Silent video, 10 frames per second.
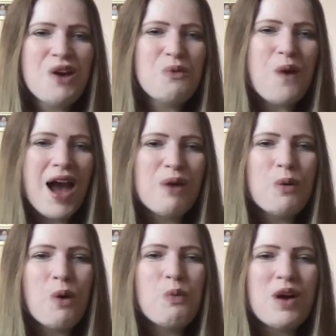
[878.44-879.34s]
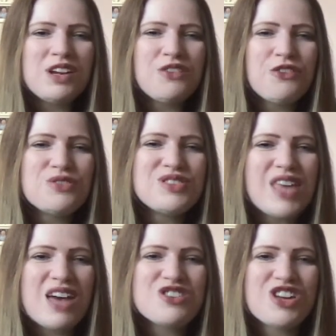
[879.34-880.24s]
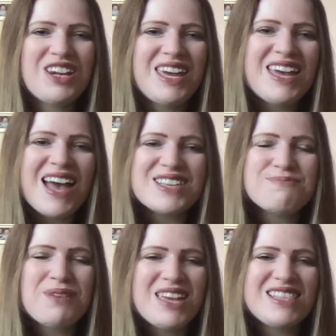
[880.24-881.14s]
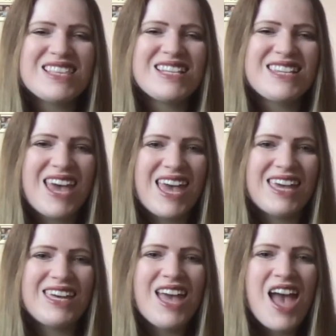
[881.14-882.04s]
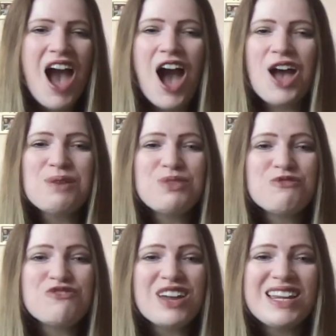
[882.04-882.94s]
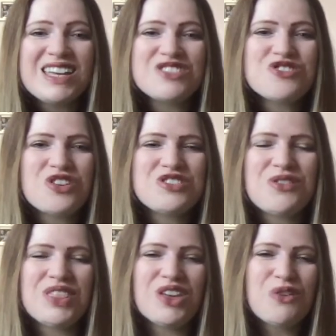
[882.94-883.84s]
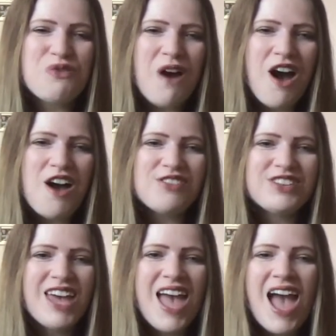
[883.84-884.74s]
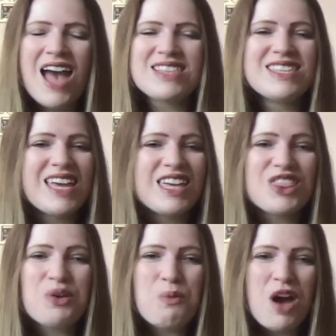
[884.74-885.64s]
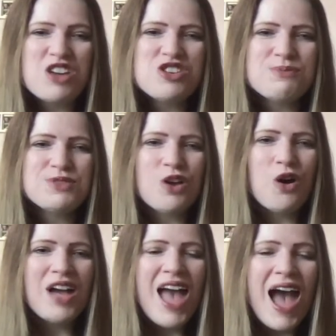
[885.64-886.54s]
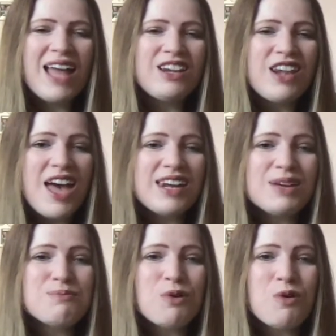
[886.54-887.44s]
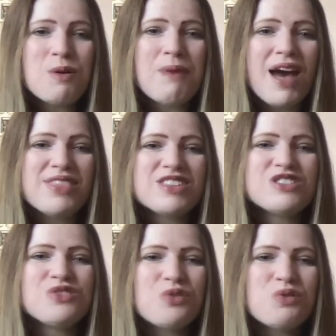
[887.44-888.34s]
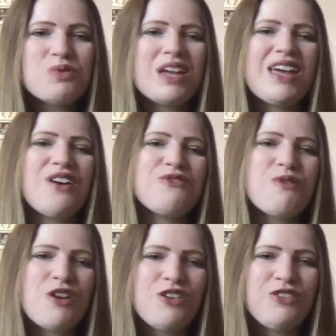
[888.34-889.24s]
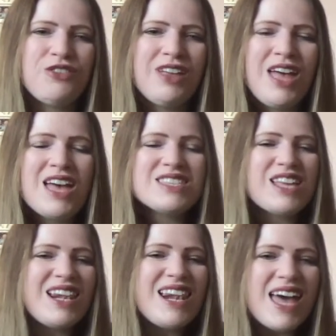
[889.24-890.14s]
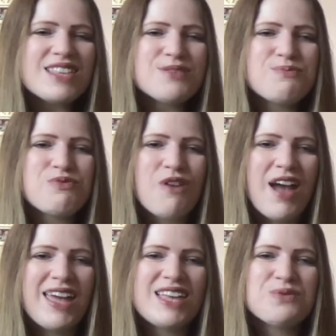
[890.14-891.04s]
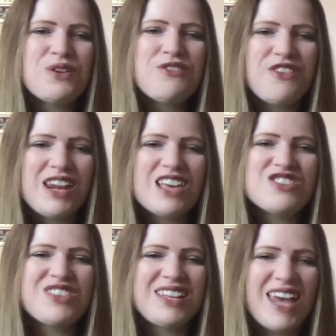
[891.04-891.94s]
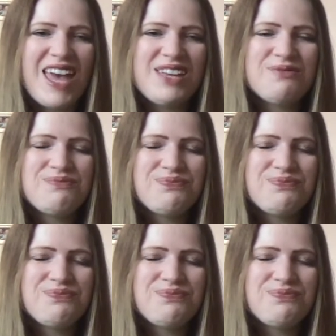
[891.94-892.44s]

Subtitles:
Wow, what a wonderful session it has been today. I hope you really enjoyed doing the craft and singing the worship song and learning more about the story of Ruth. So let's pray as we finish today.